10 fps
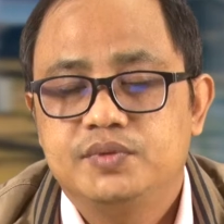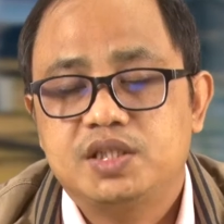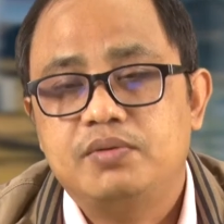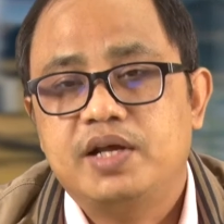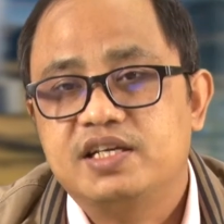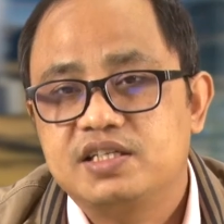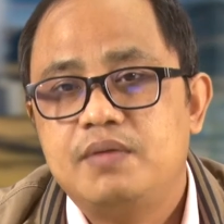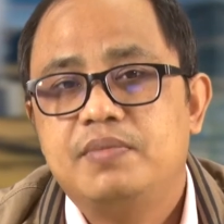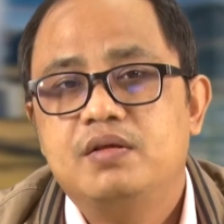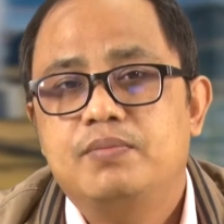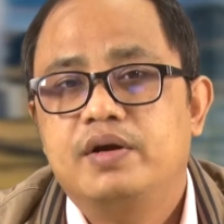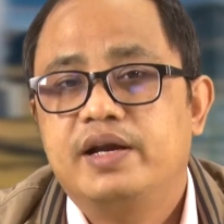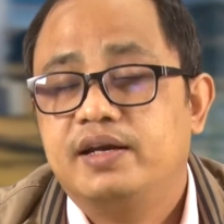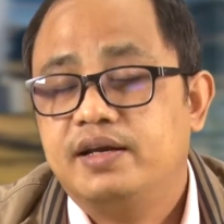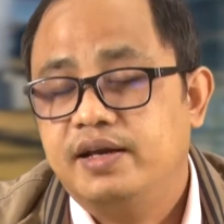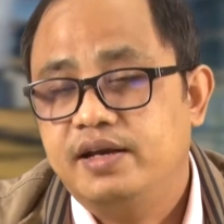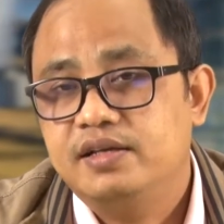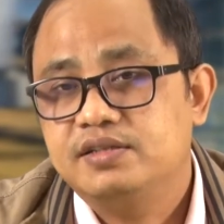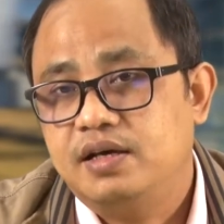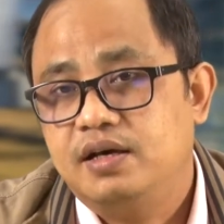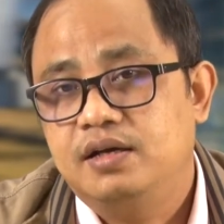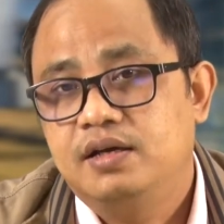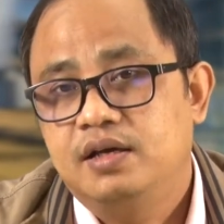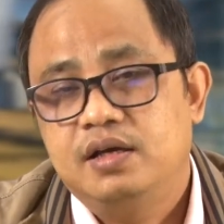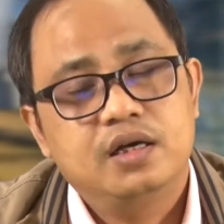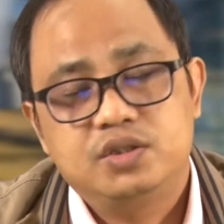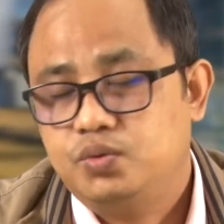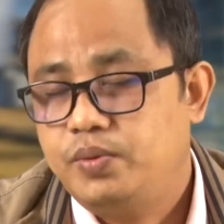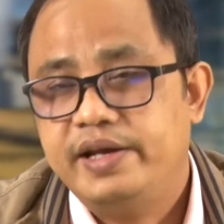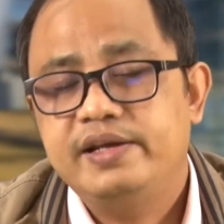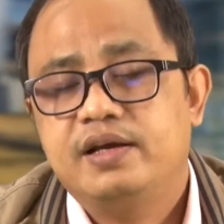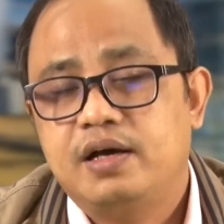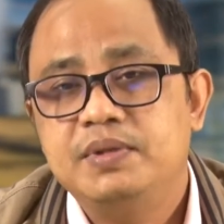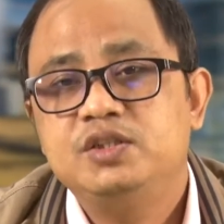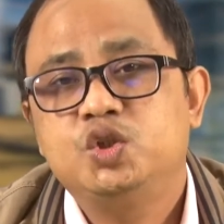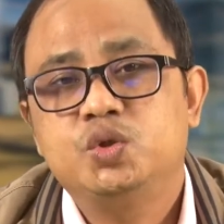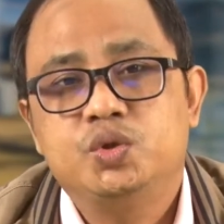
Some of the examples of protected areas are, it's very common to